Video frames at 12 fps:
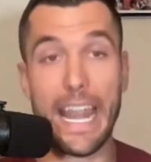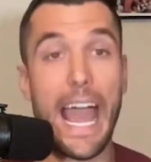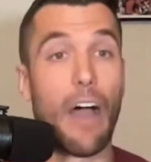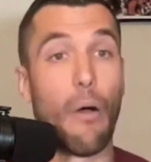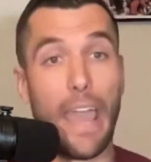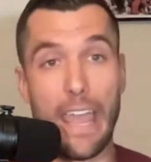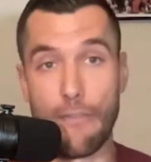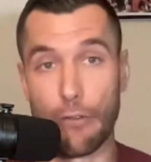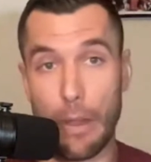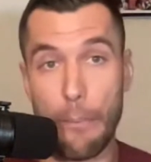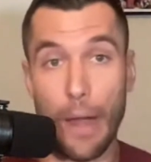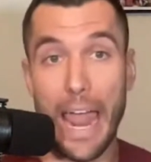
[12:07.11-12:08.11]
But now
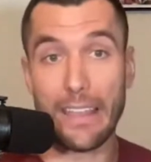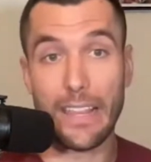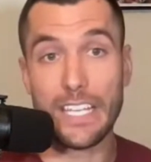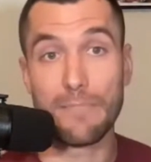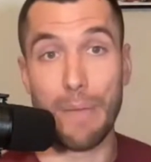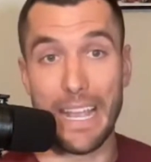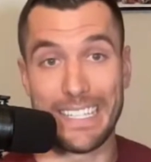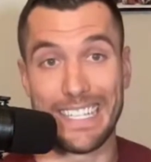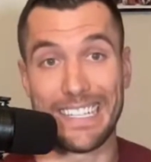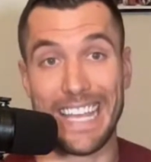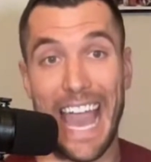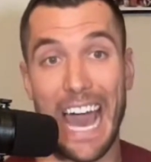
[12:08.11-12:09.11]
Avery Bradley's
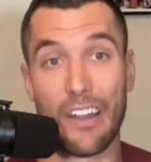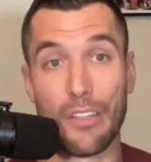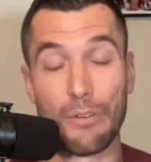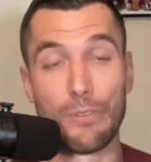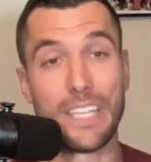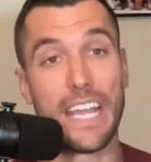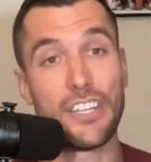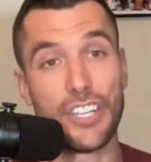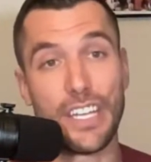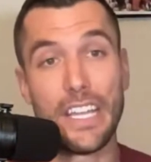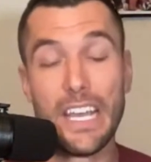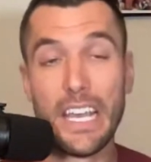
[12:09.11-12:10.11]
basically out of the
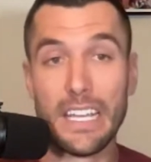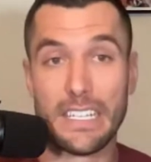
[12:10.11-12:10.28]
rotation.